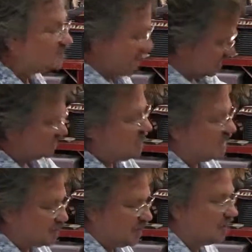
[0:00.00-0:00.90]
Then to
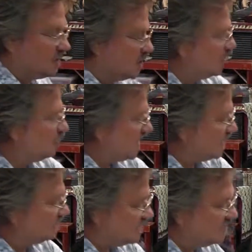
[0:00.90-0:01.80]
make a pillow, what
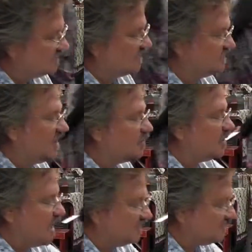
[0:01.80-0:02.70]
I did is I
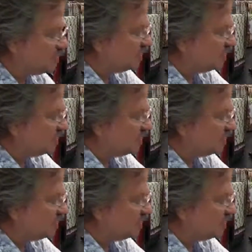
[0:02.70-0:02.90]
stabilized it